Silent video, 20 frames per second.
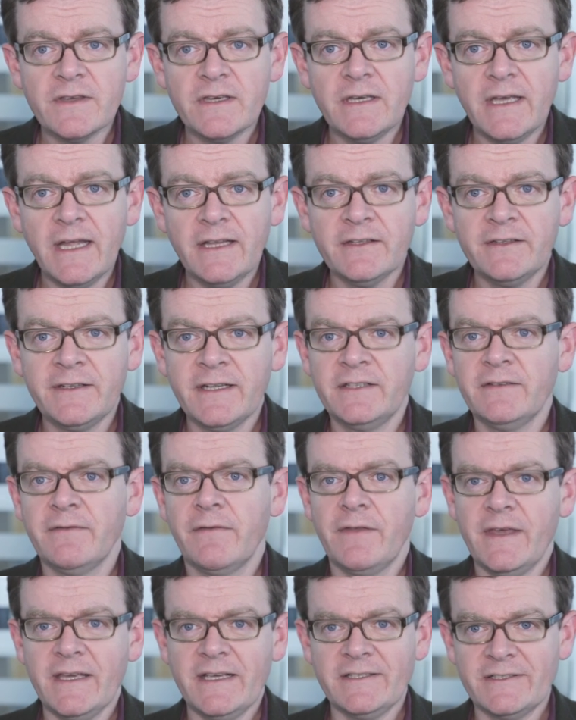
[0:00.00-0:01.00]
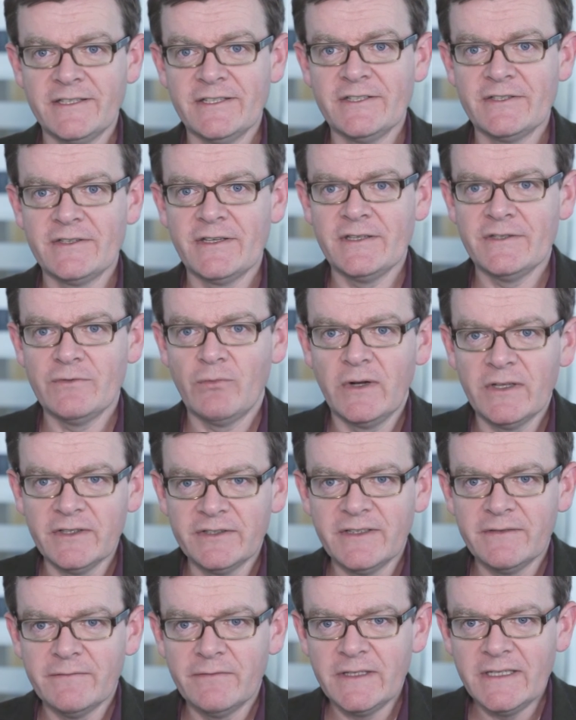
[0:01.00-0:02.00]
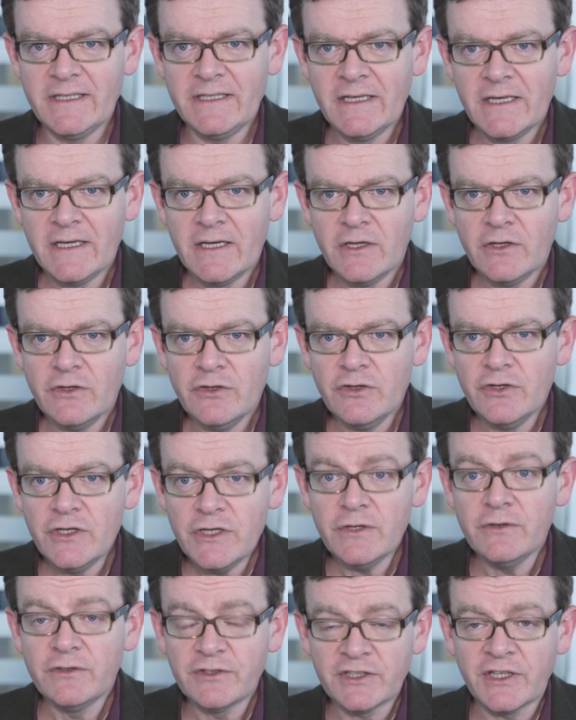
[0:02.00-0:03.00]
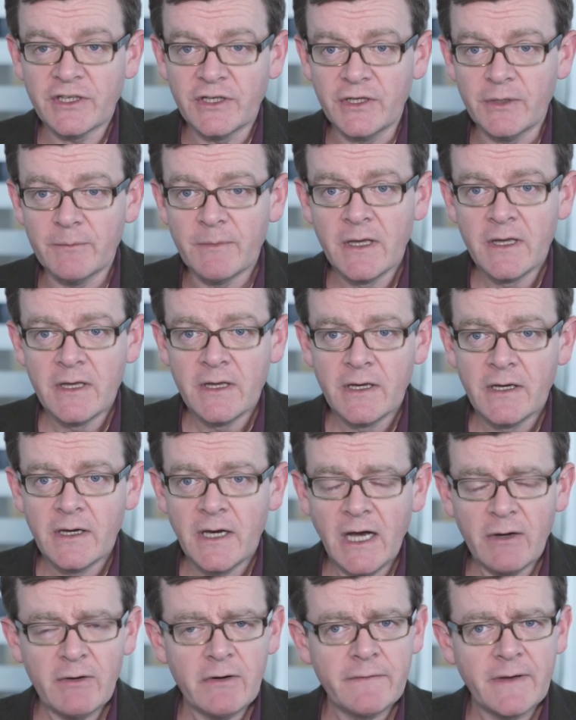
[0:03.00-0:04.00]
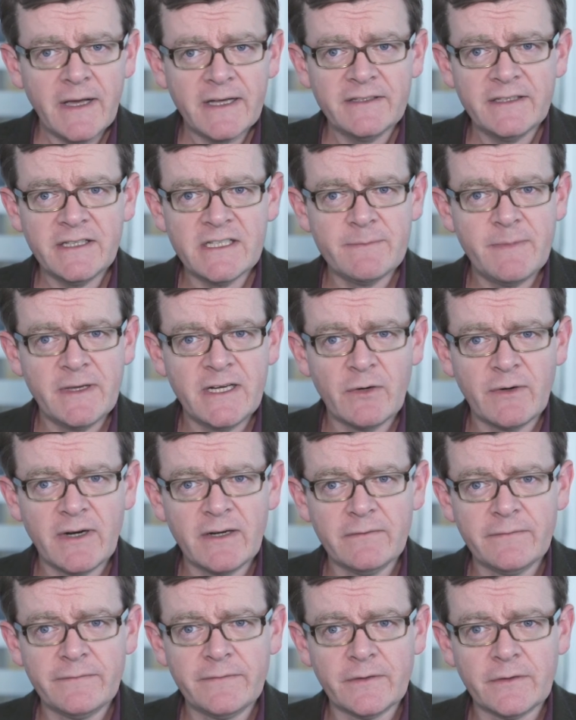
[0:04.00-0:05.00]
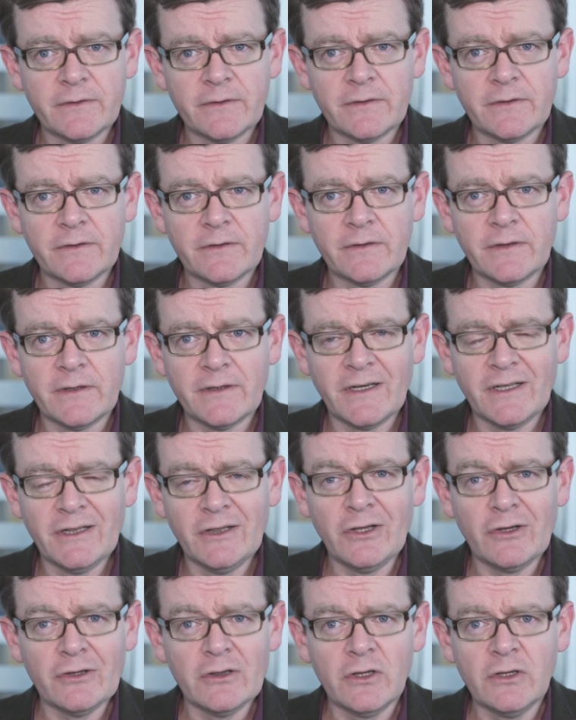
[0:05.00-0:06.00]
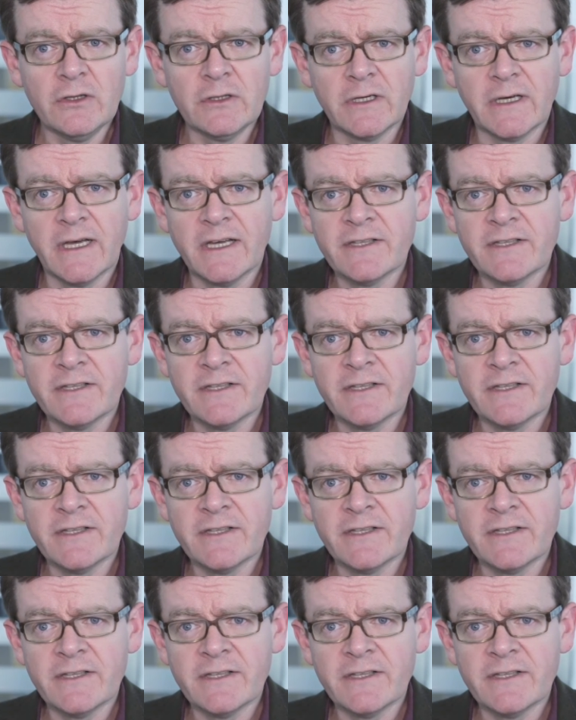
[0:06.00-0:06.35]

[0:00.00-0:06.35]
the Internet of Things is a relatively new term, RFID has been around for a lot longer,